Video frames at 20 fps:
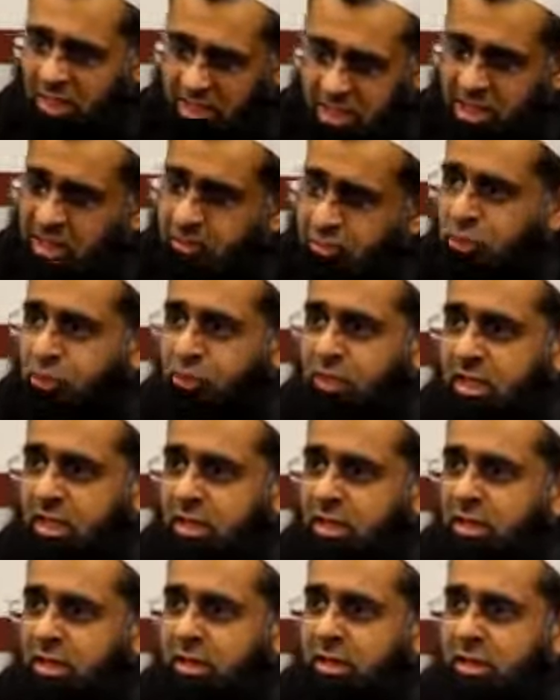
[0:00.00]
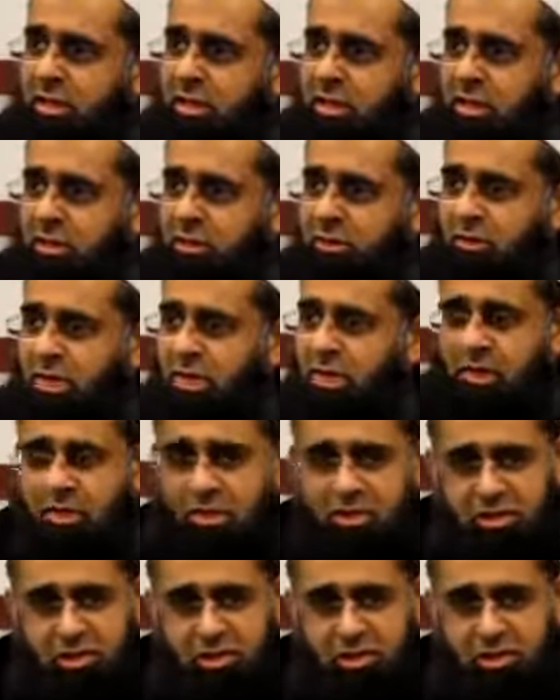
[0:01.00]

Keep doing it, right?